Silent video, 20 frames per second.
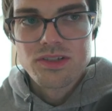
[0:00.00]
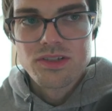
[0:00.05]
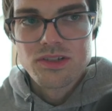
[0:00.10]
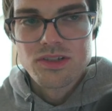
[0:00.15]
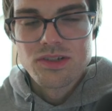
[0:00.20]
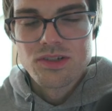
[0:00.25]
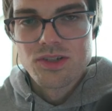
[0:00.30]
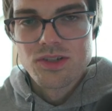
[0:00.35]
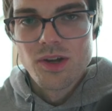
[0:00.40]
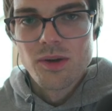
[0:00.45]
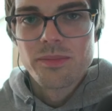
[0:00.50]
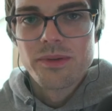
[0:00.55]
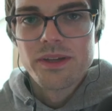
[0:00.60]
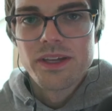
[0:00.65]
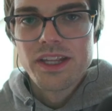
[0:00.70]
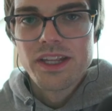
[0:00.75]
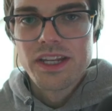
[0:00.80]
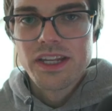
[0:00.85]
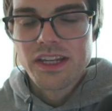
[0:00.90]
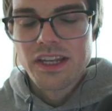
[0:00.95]
jump
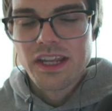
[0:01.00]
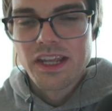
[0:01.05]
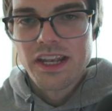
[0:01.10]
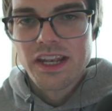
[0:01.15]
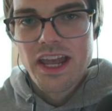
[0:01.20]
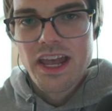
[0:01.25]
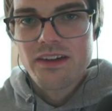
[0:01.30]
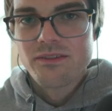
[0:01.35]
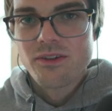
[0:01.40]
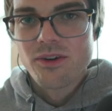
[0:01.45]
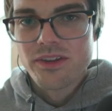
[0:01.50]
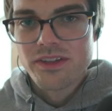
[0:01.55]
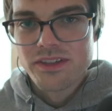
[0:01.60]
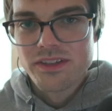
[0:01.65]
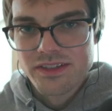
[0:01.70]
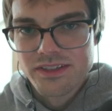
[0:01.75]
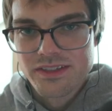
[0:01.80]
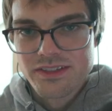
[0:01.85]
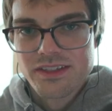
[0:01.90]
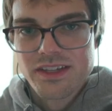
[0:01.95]
in and have all this
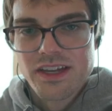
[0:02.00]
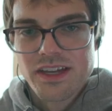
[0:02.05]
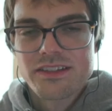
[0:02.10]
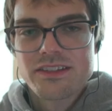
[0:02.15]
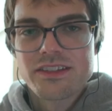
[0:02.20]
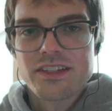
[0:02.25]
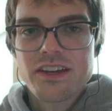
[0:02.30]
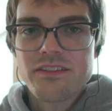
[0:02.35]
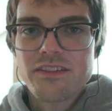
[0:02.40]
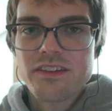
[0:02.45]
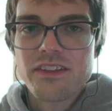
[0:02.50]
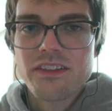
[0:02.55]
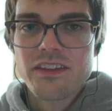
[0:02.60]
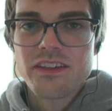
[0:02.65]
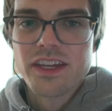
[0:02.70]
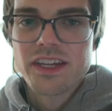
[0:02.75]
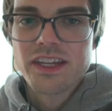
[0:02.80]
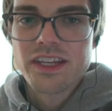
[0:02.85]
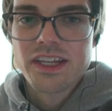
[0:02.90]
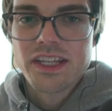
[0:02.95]
success and
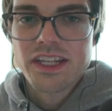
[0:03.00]
everything, and